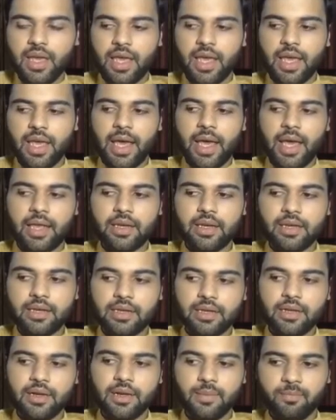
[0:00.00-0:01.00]
And
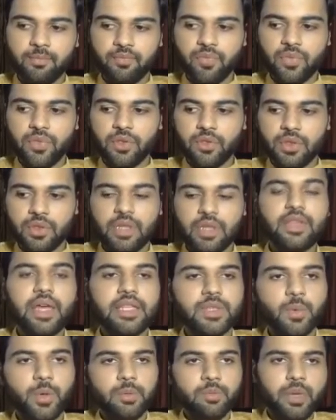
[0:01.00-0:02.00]
then
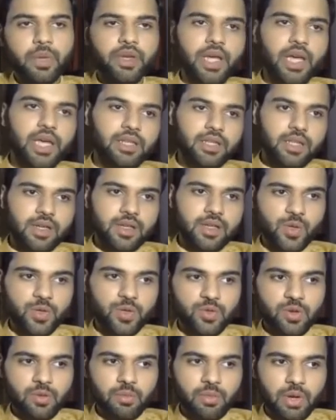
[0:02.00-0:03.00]
that's what my writing is
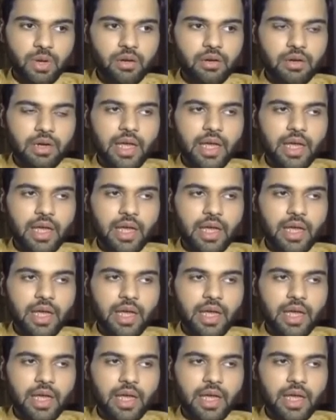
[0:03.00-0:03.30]
also about.